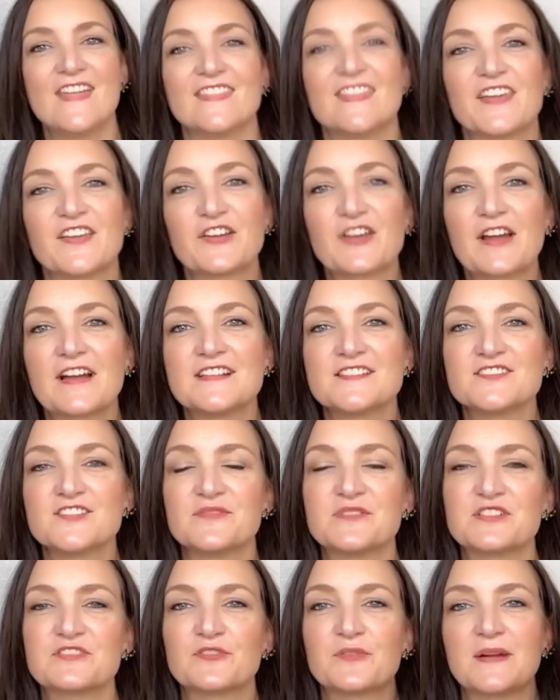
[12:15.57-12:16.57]
Thank you guys so
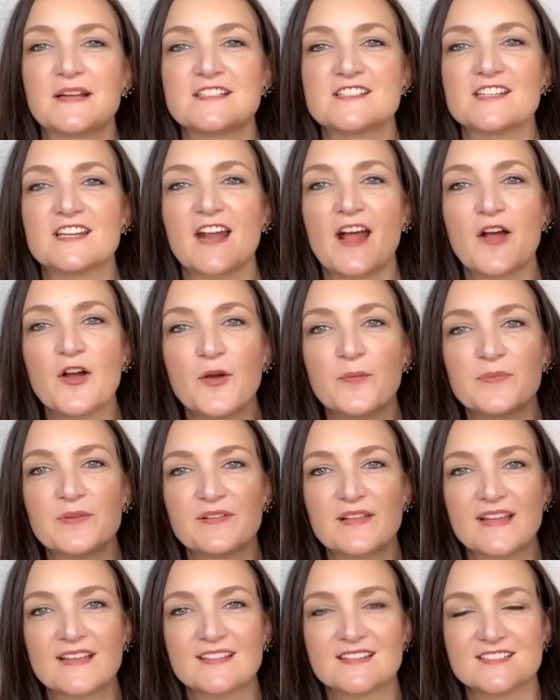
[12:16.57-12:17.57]
much for watching. I hope you
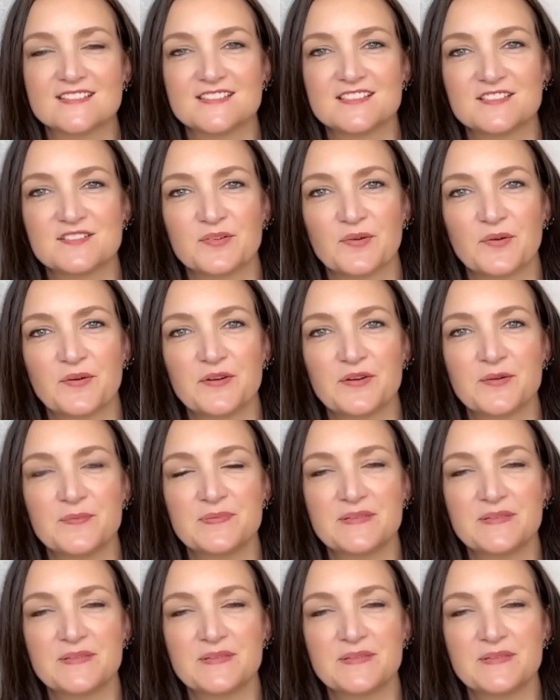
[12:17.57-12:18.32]
liked this tutorial.